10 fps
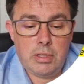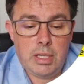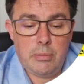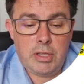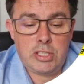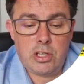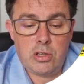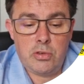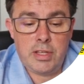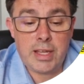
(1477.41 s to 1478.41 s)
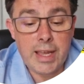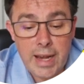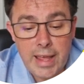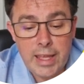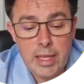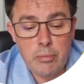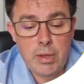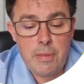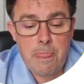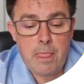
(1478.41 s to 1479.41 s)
that's included in the claim.